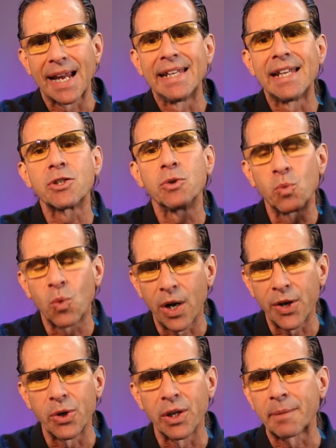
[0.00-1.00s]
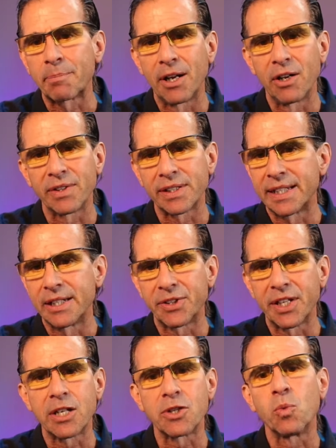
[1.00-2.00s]
He doesn't want you to like pelvic tilt.
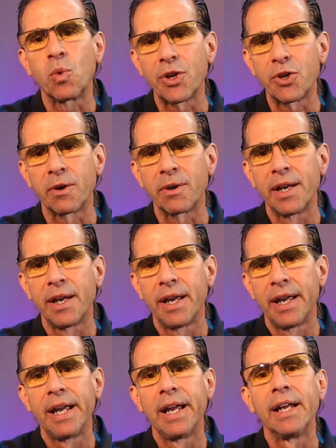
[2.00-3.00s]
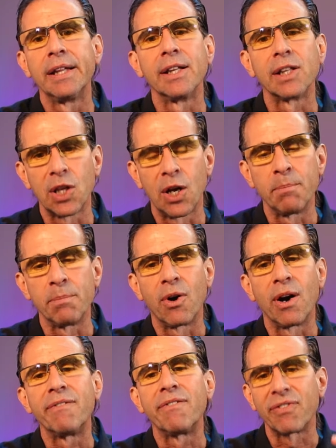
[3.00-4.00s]
He doesn't want the
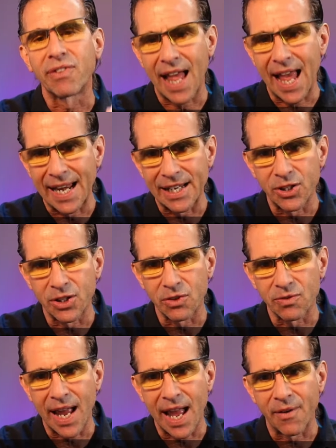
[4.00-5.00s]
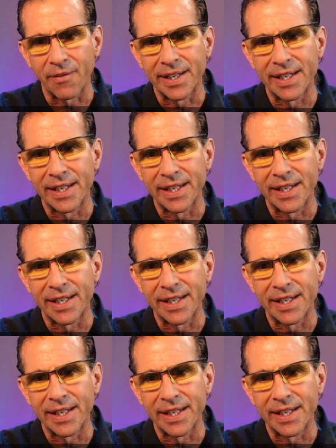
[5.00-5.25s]
lumbar flattening to the ground.